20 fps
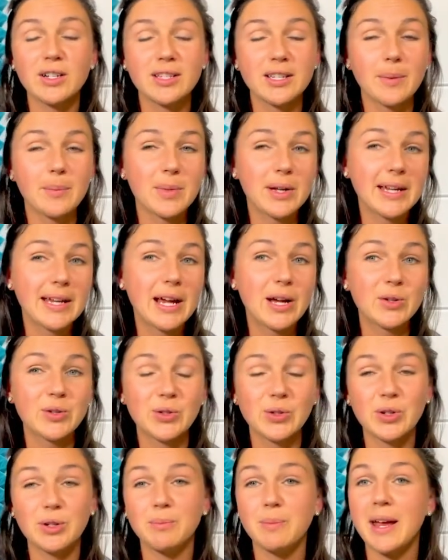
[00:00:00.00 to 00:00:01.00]
somebody
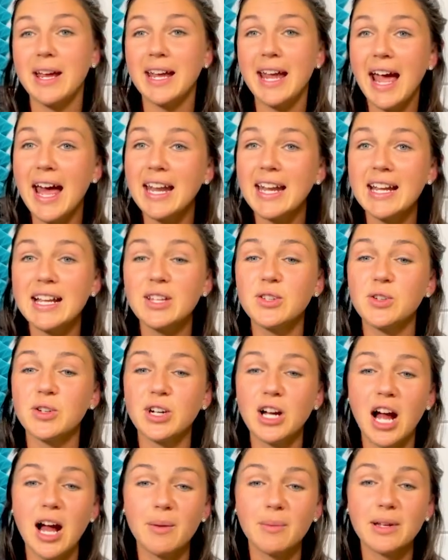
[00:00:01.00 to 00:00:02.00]
else could make edits or
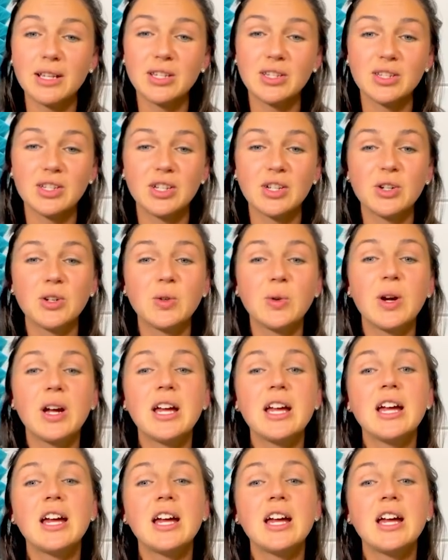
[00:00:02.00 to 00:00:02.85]
comments to.